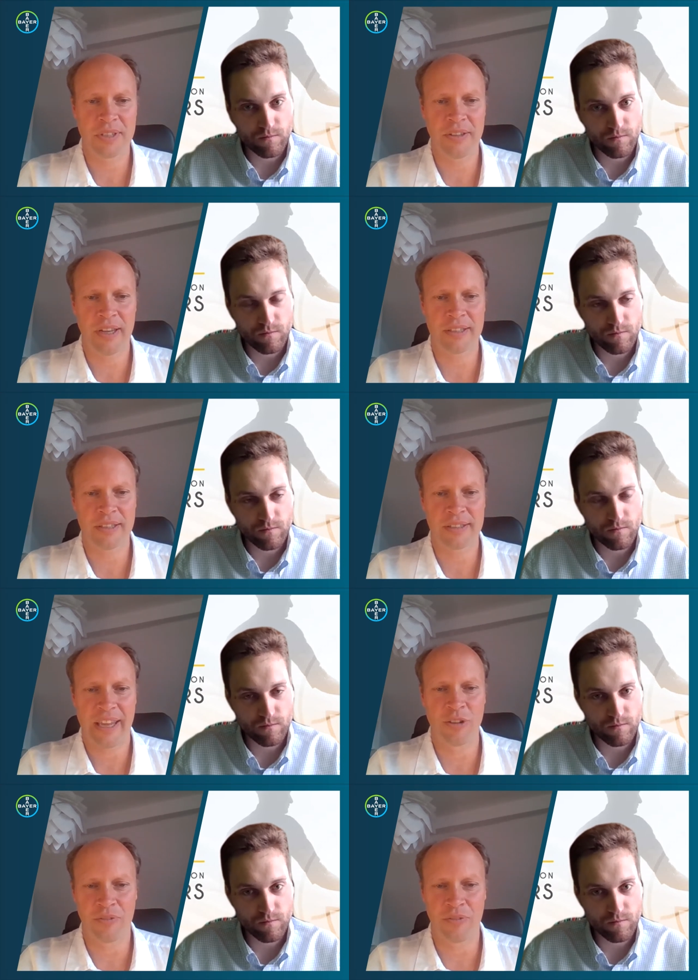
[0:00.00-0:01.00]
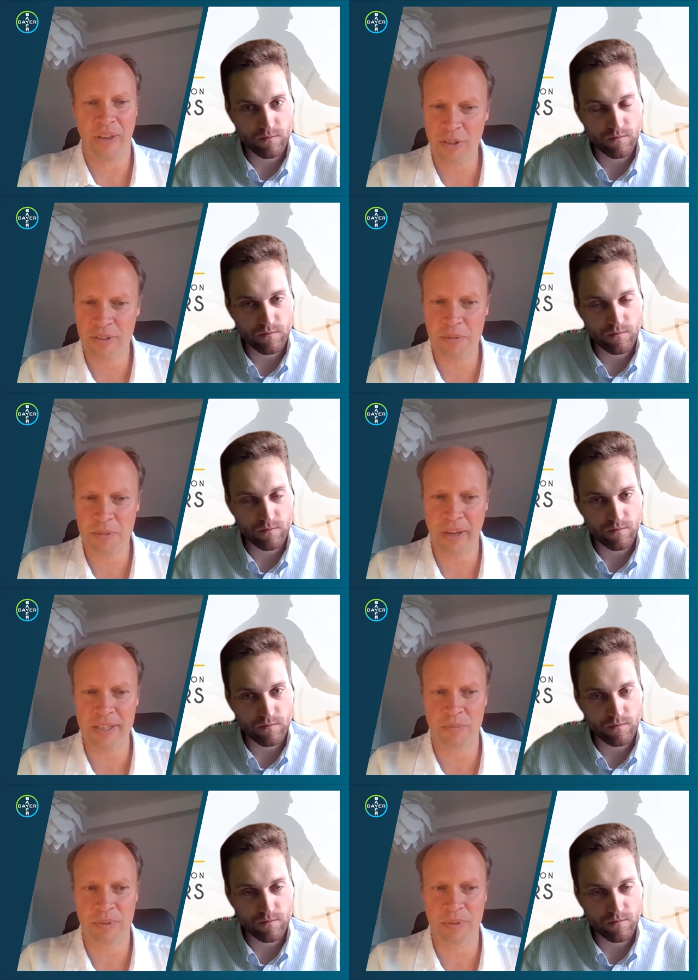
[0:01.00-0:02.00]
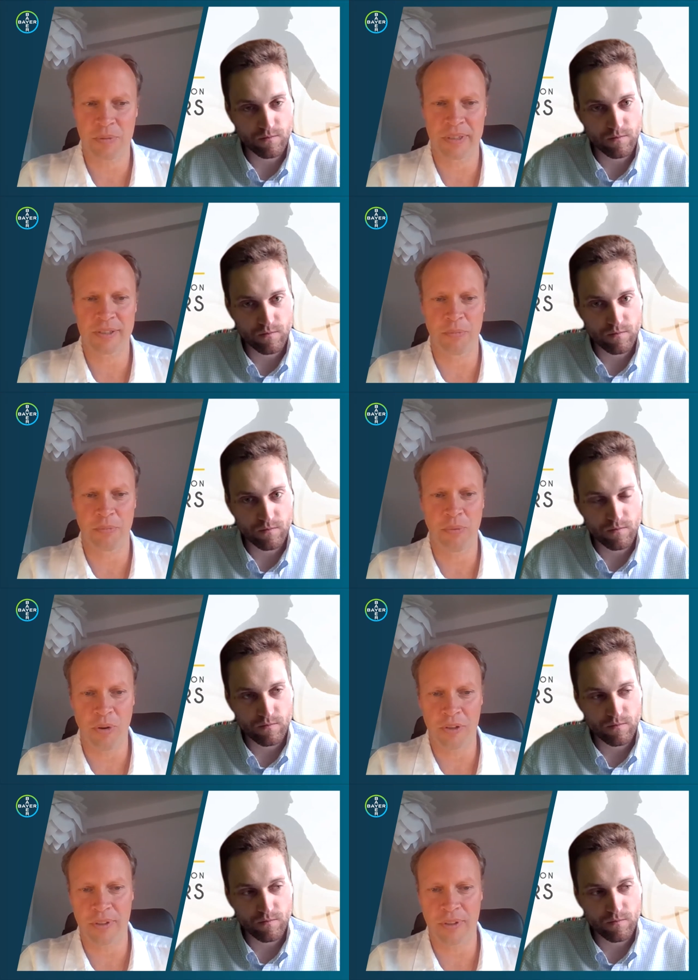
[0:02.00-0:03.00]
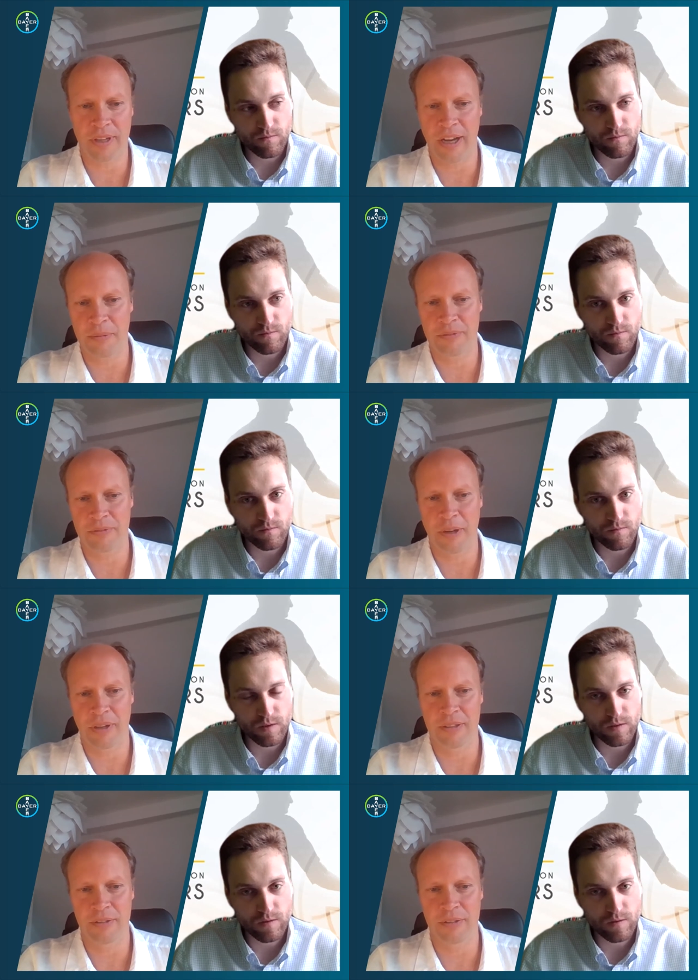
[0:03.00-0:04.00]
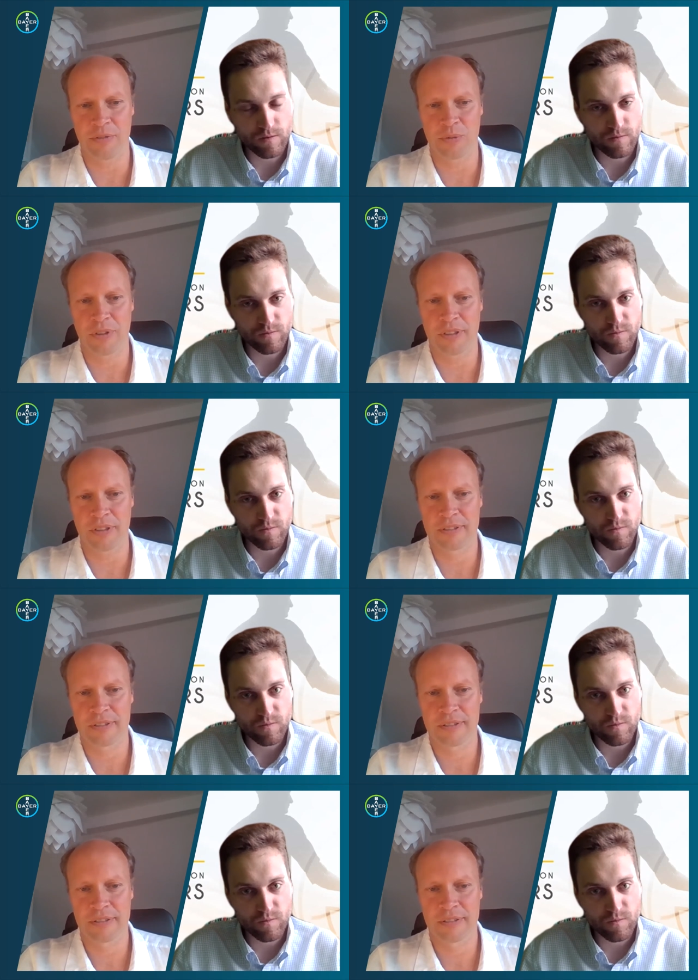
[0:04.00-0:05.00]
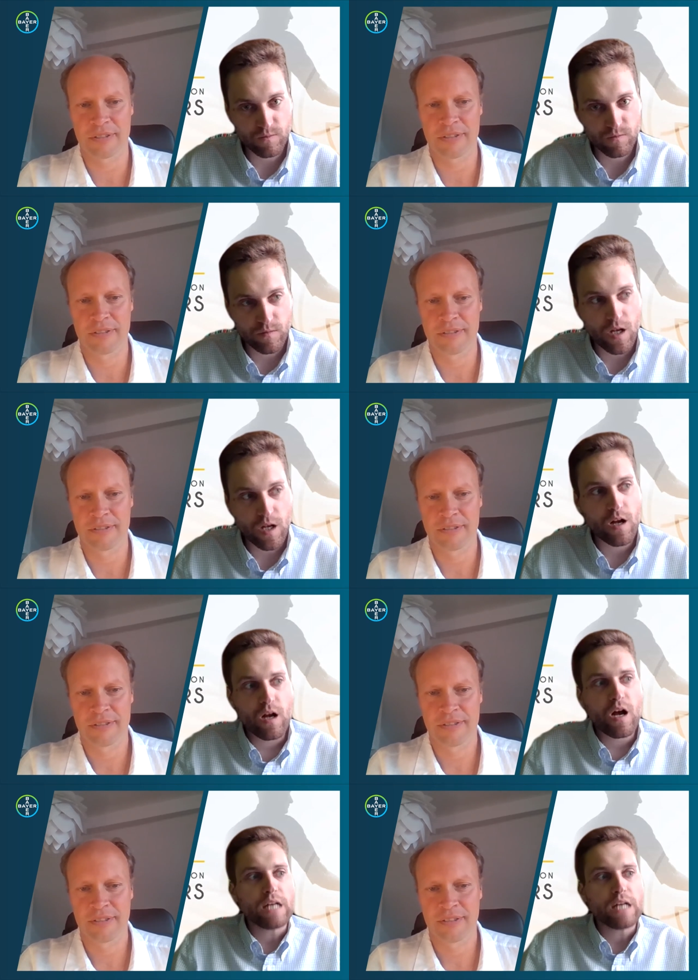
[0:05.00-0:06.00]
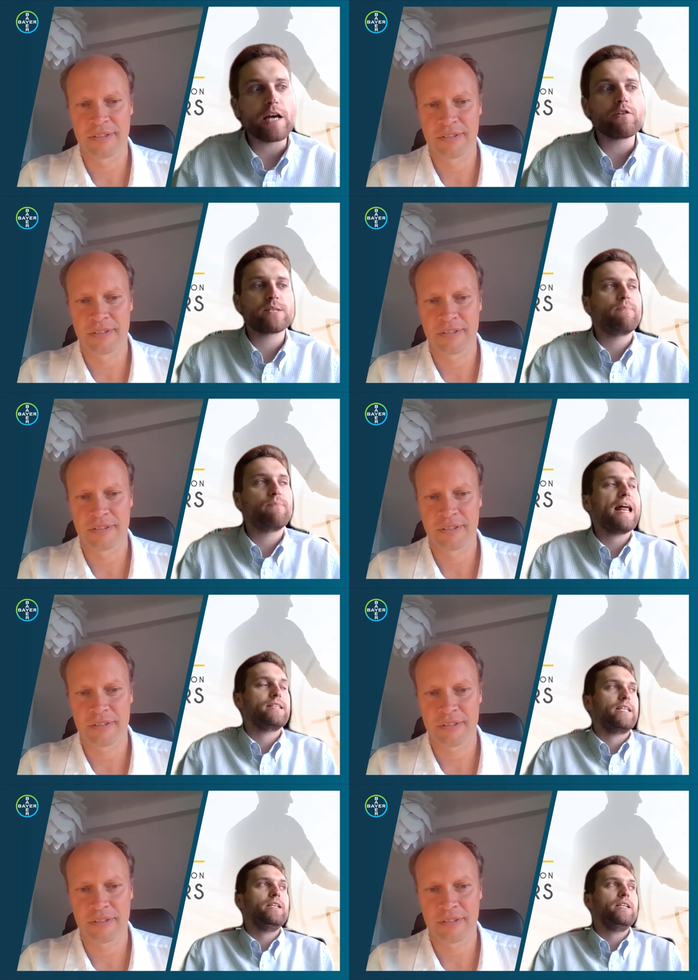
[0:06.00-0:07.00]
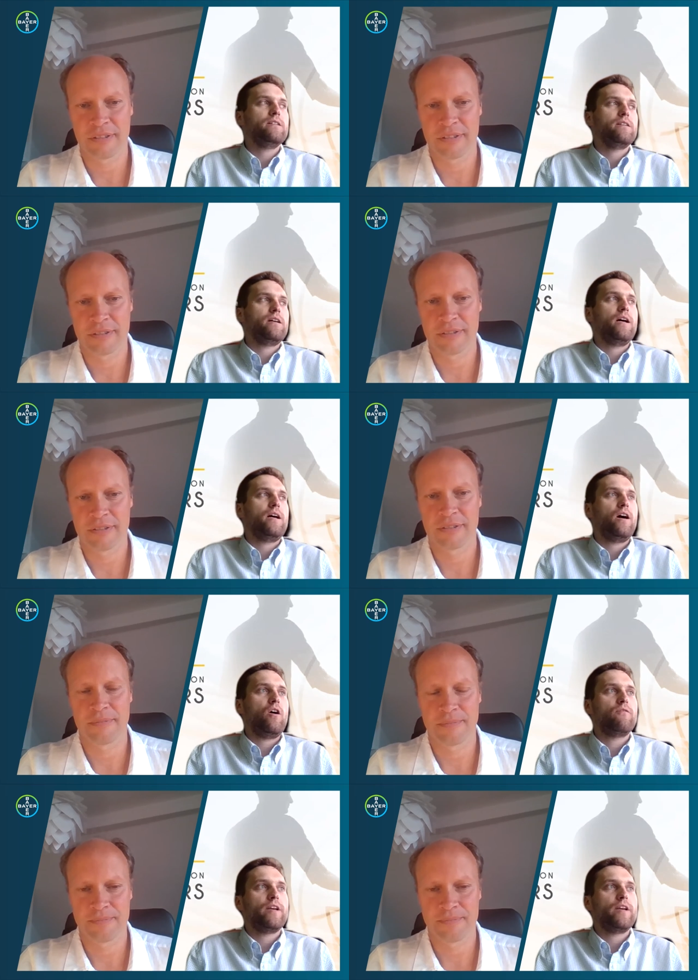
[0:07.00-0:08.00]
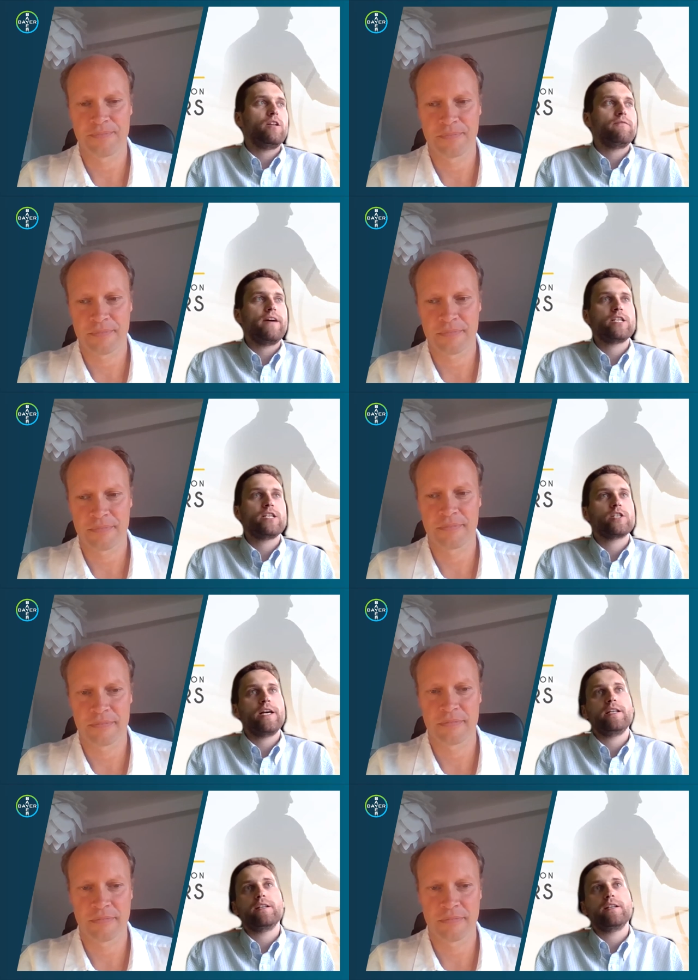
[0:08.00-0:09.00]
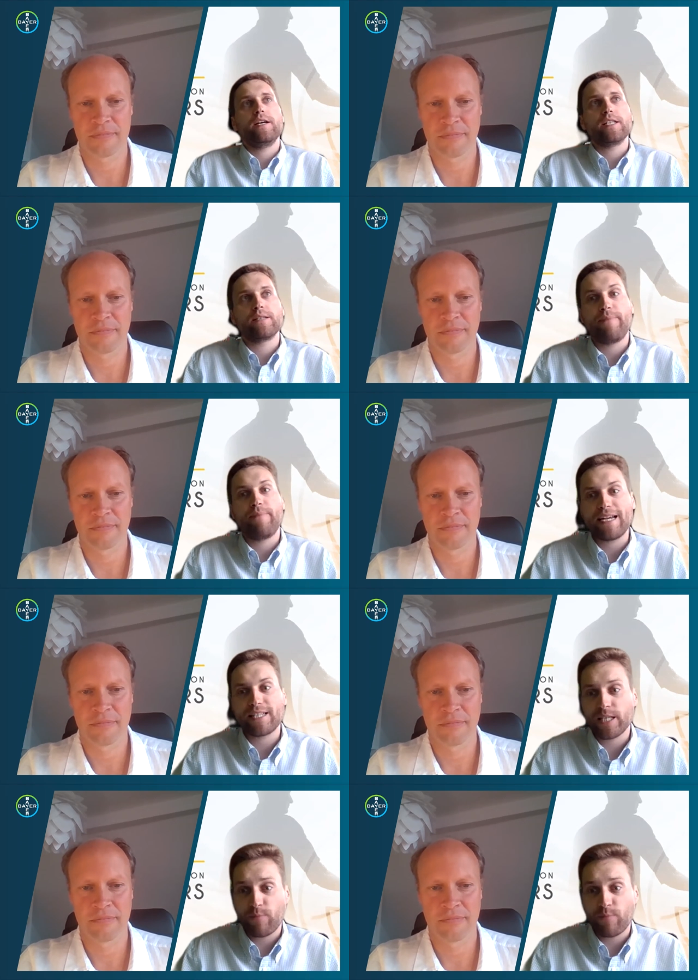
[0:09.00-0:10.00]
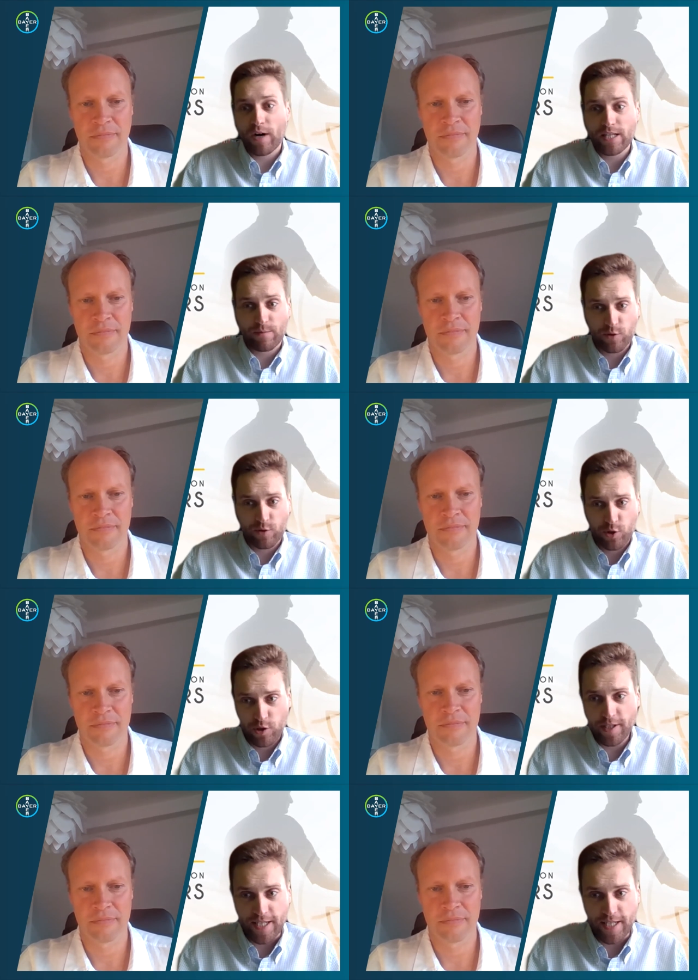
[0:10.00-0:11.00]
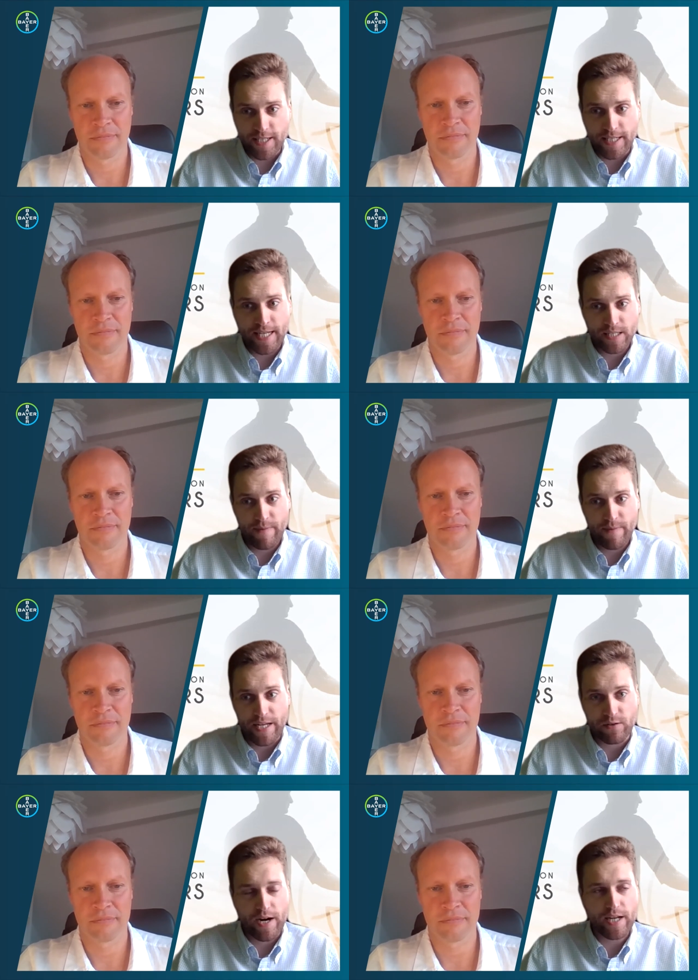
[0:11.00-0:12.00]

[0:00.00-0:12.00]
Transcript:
Speaker 1: see there is innovation space which will support the carbon farming in the future?
Speaker 2: There is plenty of innovation spaces, pockets, opportunities in that space,